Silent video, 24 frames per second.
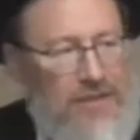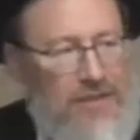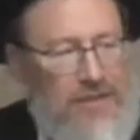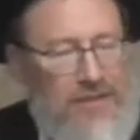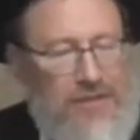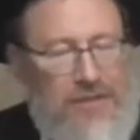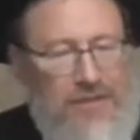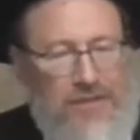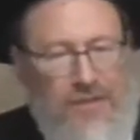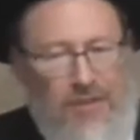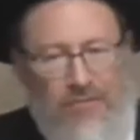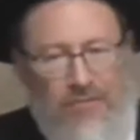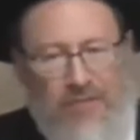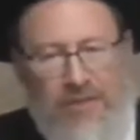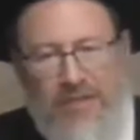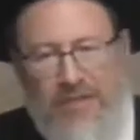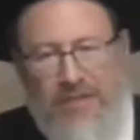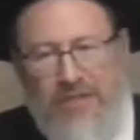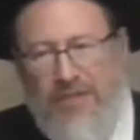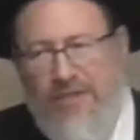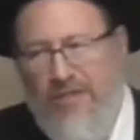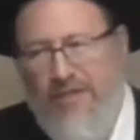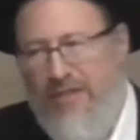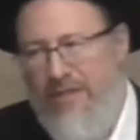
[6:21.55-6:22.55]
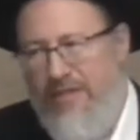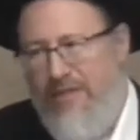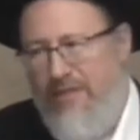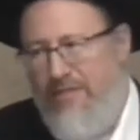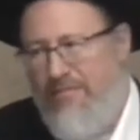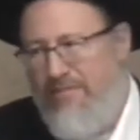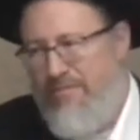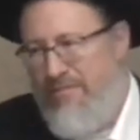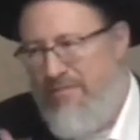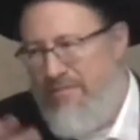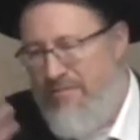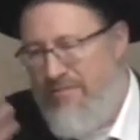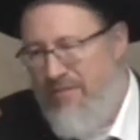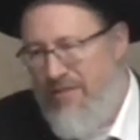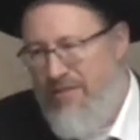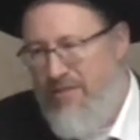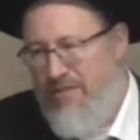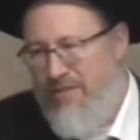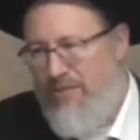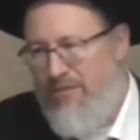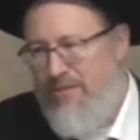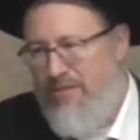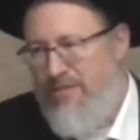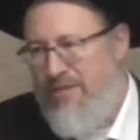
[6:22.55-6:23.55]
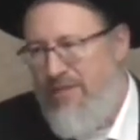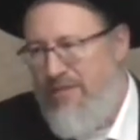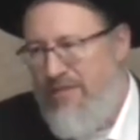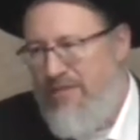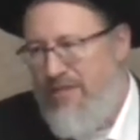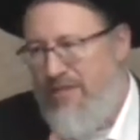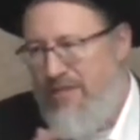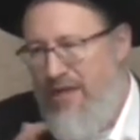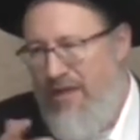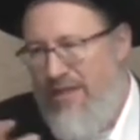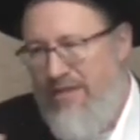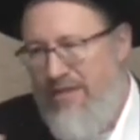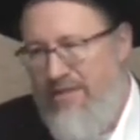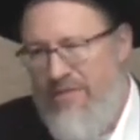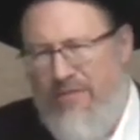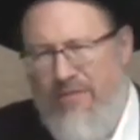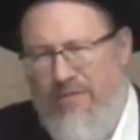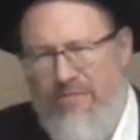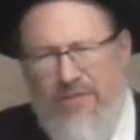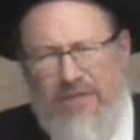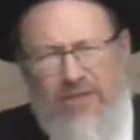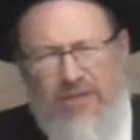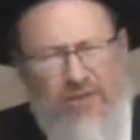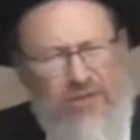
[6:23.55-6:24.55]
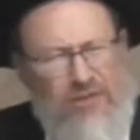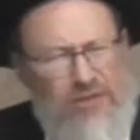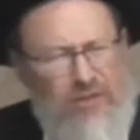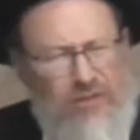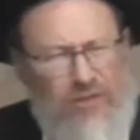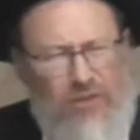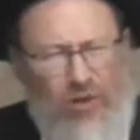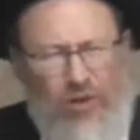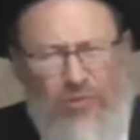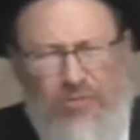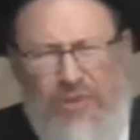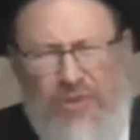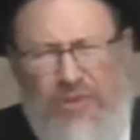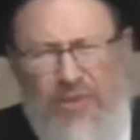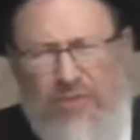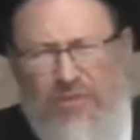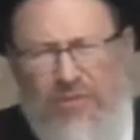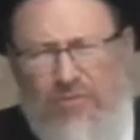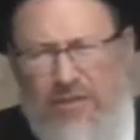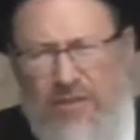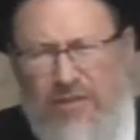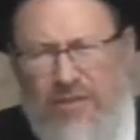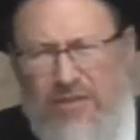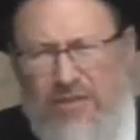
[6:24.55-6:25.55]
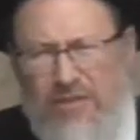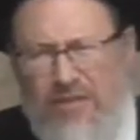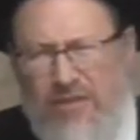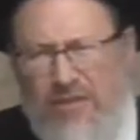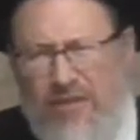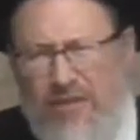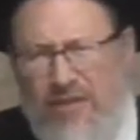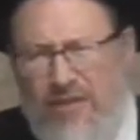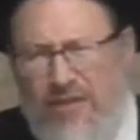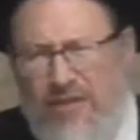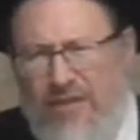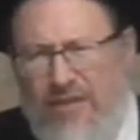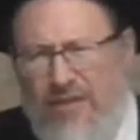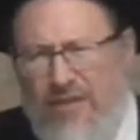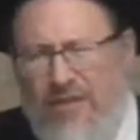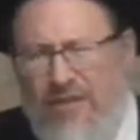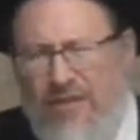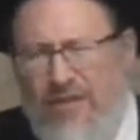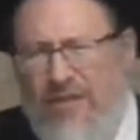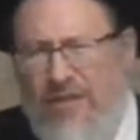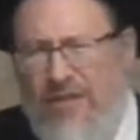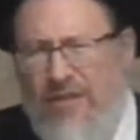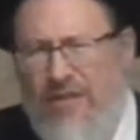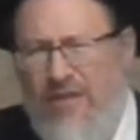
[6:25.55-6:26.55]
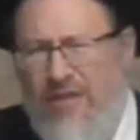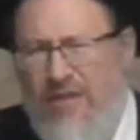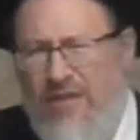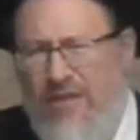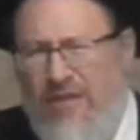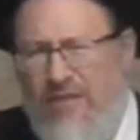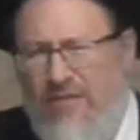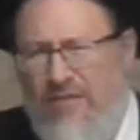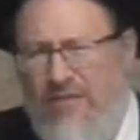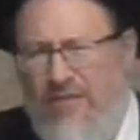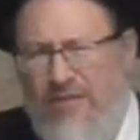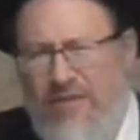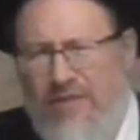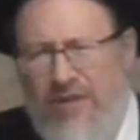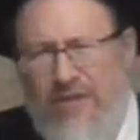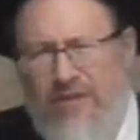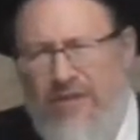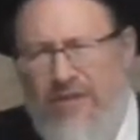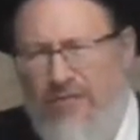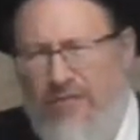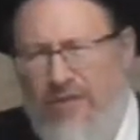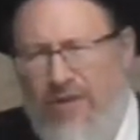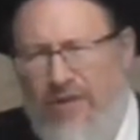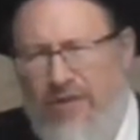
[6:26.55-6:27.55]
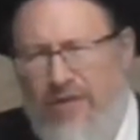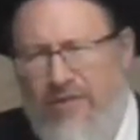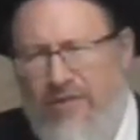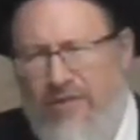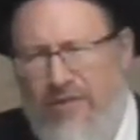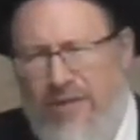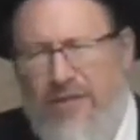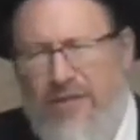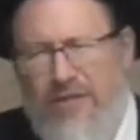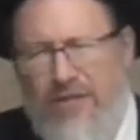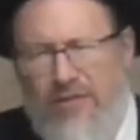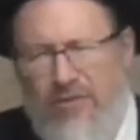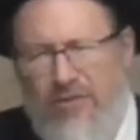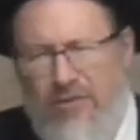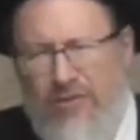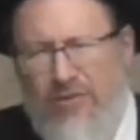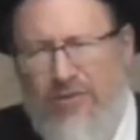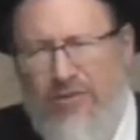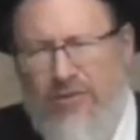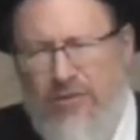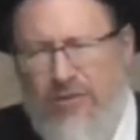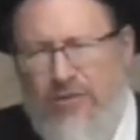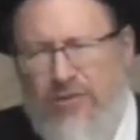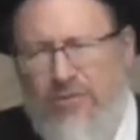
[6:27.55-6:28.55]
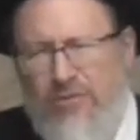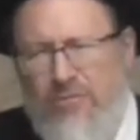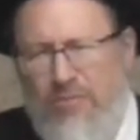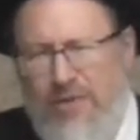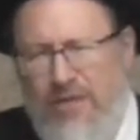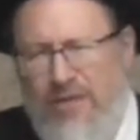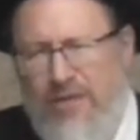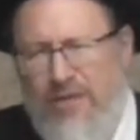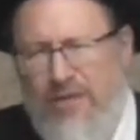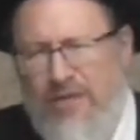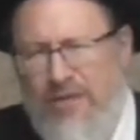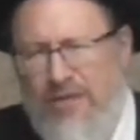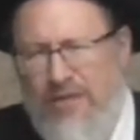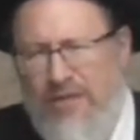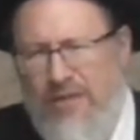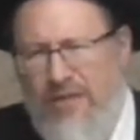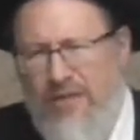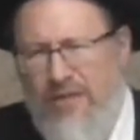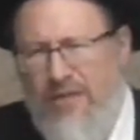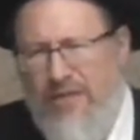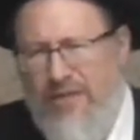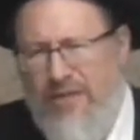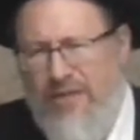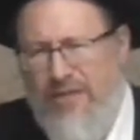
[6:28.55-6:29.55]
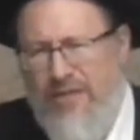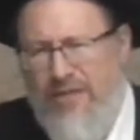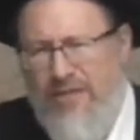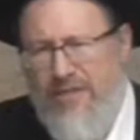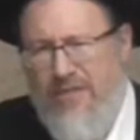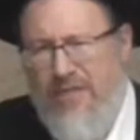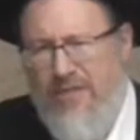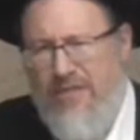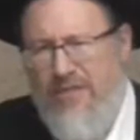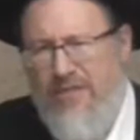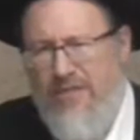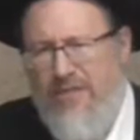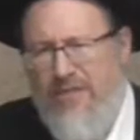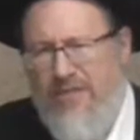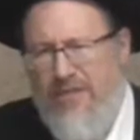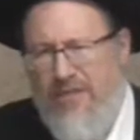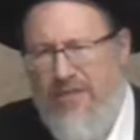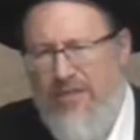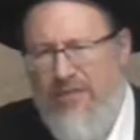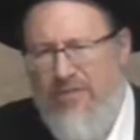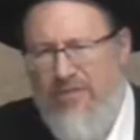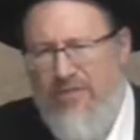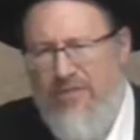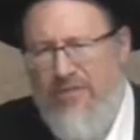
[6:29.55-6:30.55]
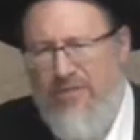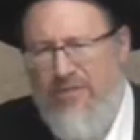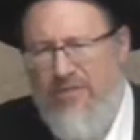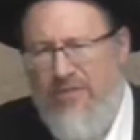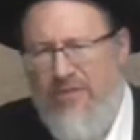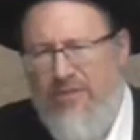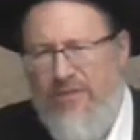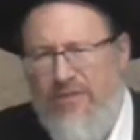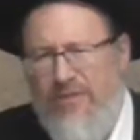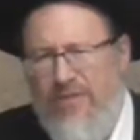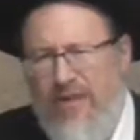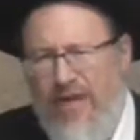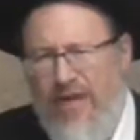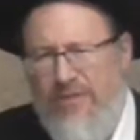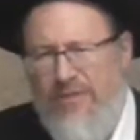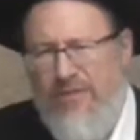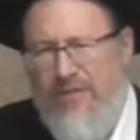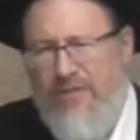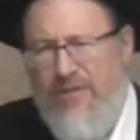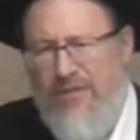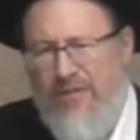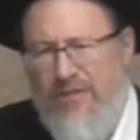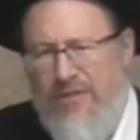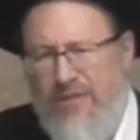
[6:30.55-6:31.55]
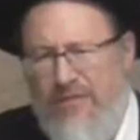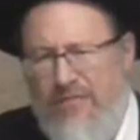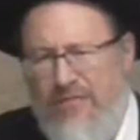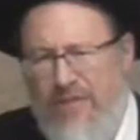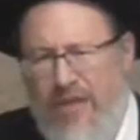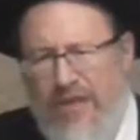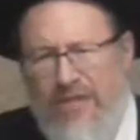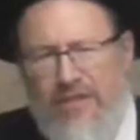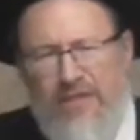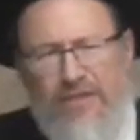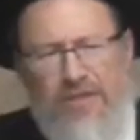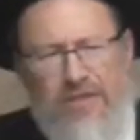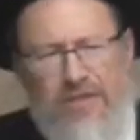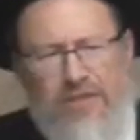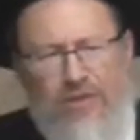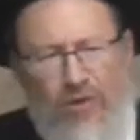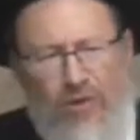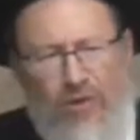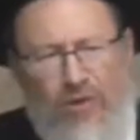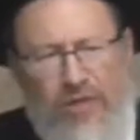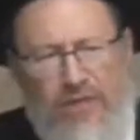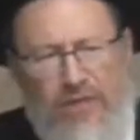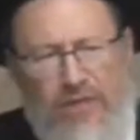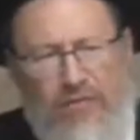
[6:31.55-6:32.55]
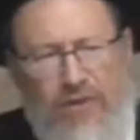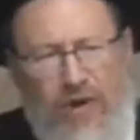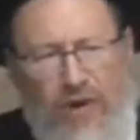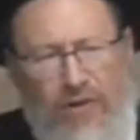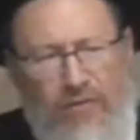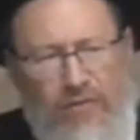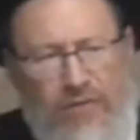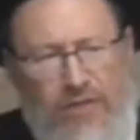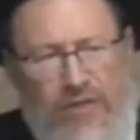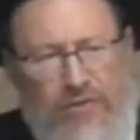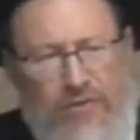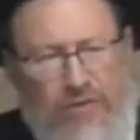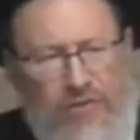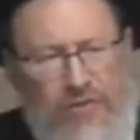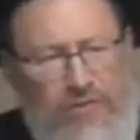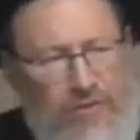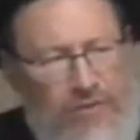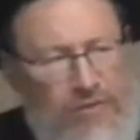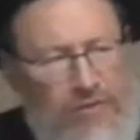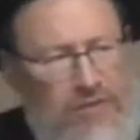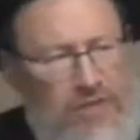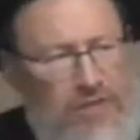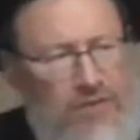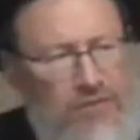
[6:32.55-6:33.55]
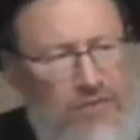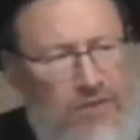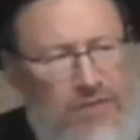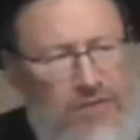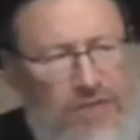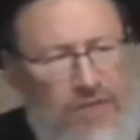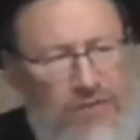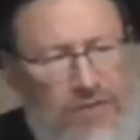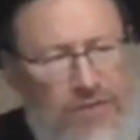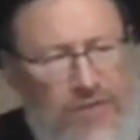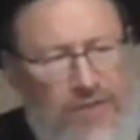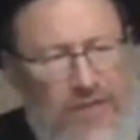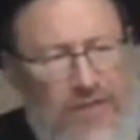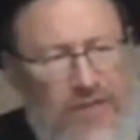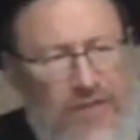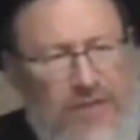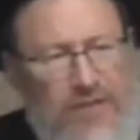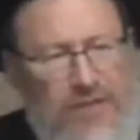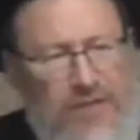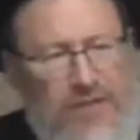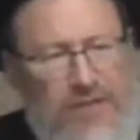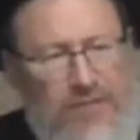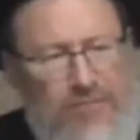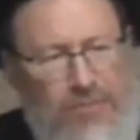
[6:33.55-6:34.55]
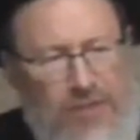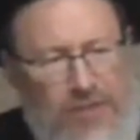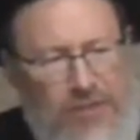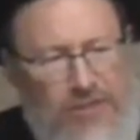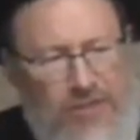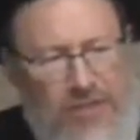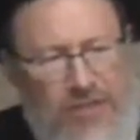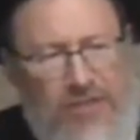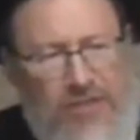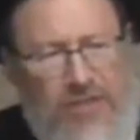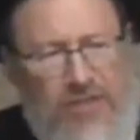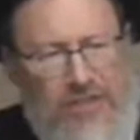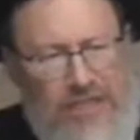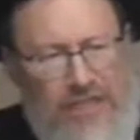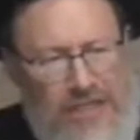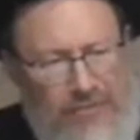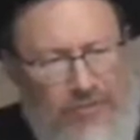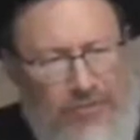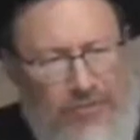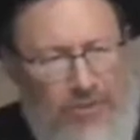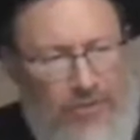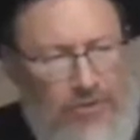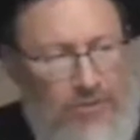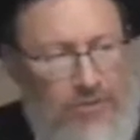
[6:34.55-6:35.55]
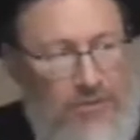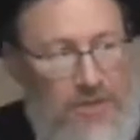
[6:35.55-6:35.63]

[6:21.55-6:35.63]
Not that somebody, says. Somebody also told me this once. I don't know where I heard it. I think I heard it in Or Sameach. They said that there was a certain time that the valedictorian of Harvard University would give the speech in Hebrew.